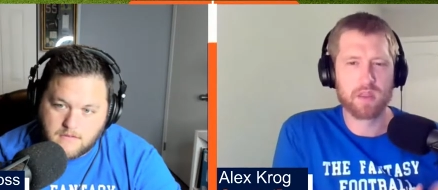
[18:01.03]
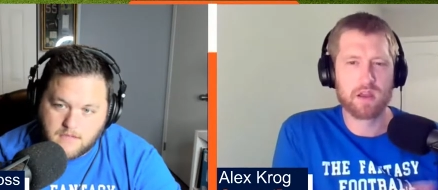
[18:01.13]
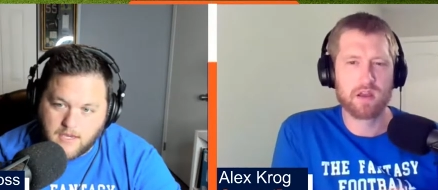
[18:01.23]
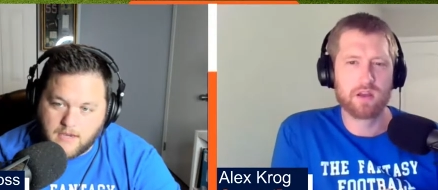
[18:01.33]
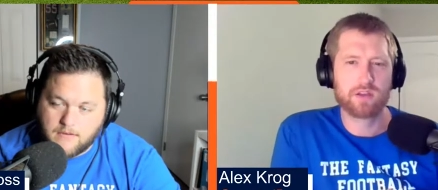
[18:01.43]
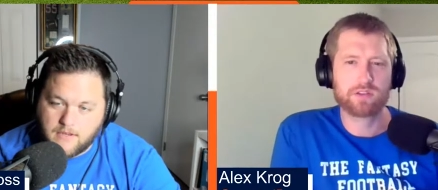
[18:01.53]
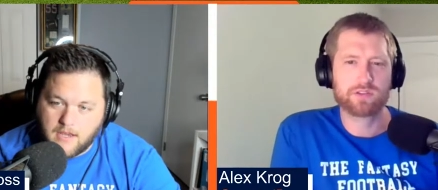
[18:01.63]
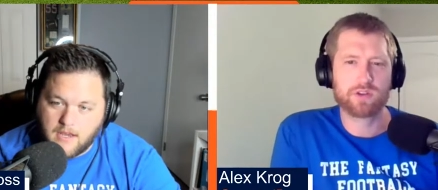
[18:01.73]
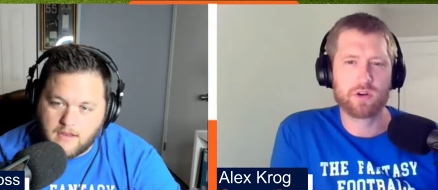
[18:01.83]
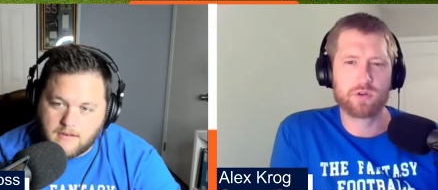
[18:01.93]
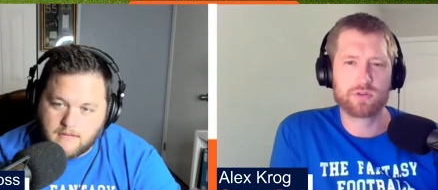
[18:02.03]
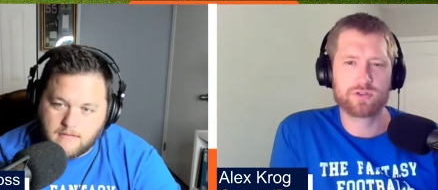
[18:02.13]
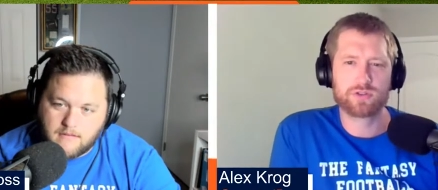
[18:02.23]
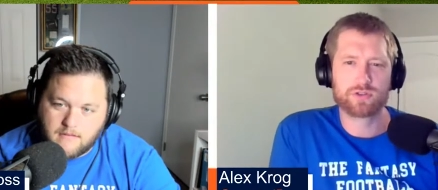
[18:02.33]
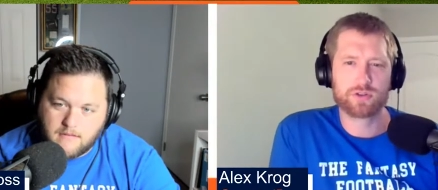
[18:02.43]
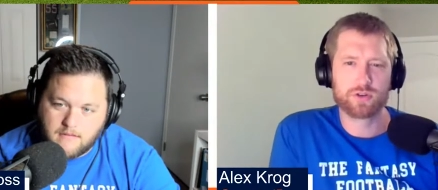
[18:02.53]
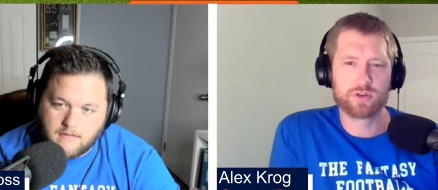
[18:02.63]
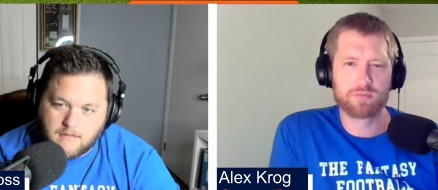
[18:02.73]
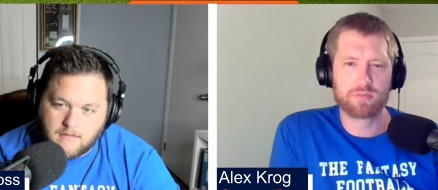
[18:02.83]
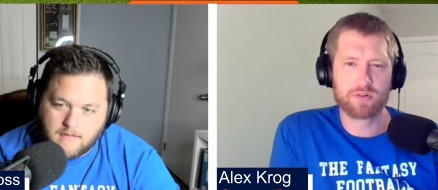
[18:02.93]
Speaker 1: a yeah, random name. Got?
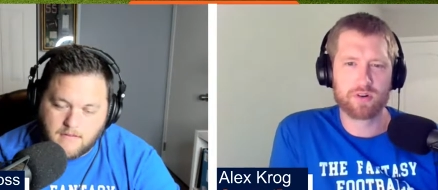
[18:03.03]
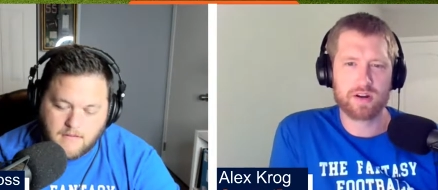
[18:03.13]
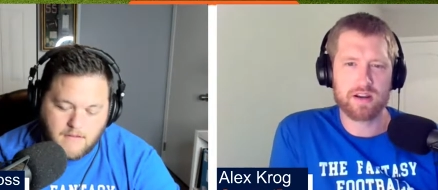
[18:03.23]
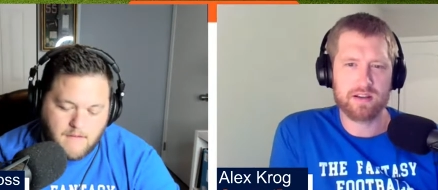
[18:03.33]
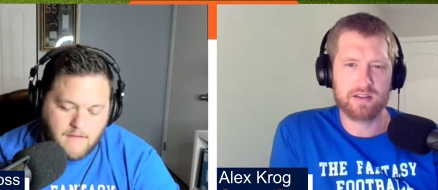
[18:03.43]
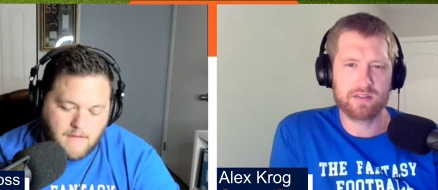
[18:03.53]
So Drew